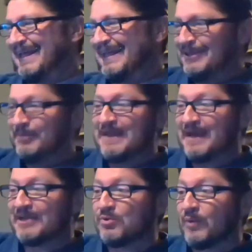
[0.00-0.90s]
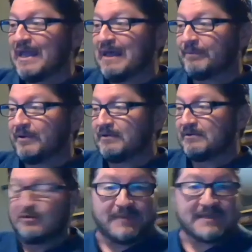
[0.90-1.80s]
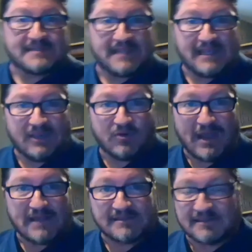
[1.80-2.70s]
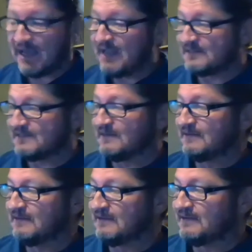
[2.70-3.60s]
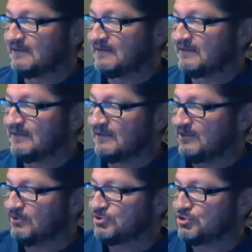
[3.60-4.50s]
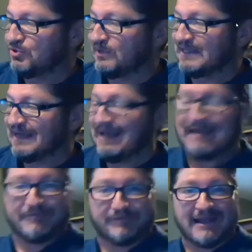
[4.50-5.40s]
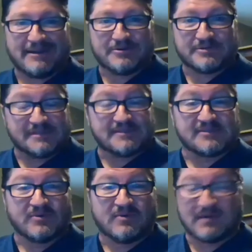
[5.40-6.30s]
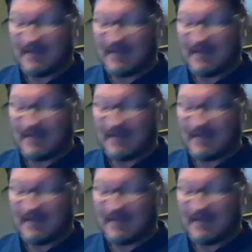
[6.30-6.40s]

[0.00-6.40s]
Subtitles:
You'll be on your way up. You'll be seeing great sights. You'll join the high flyers and soar to